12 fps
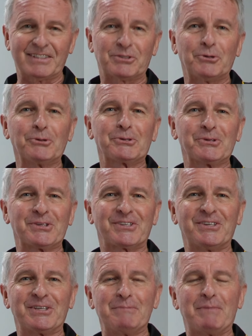torturous
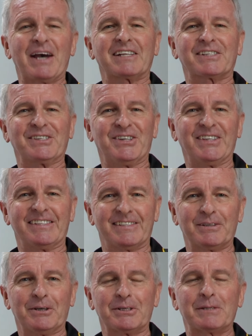on your backside,
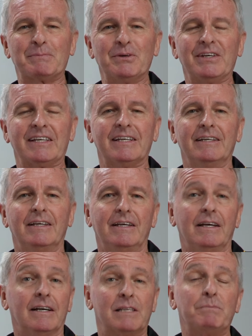so to speak,
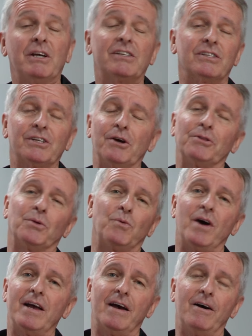especially on the
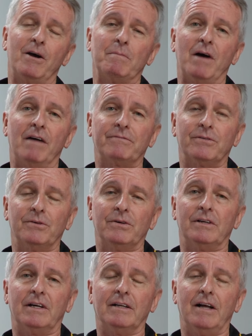way home
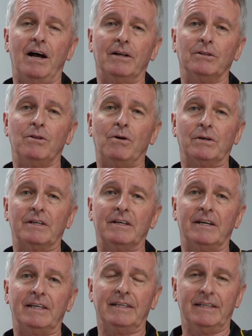after a long
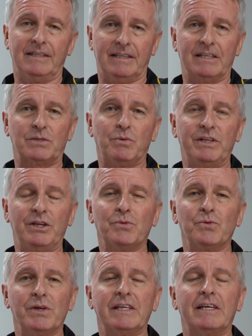day. That's when you're
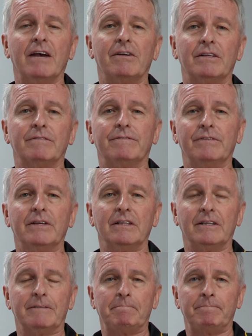really going to feel
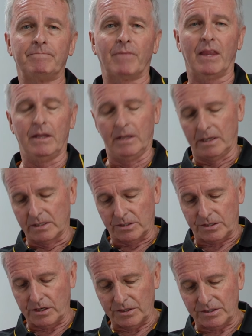it.
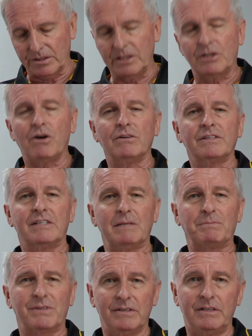So the seat
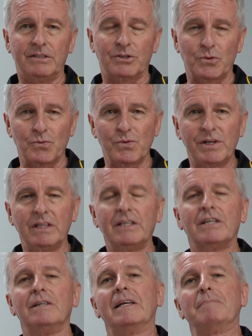concept seat is a
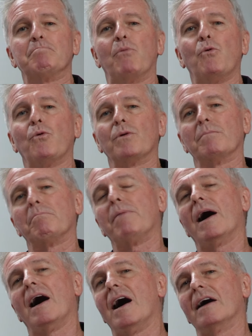really important
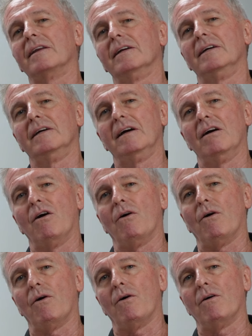part
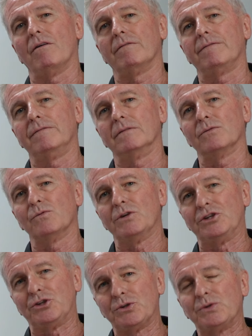of
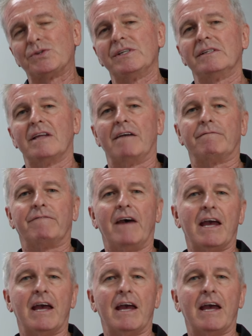reducing that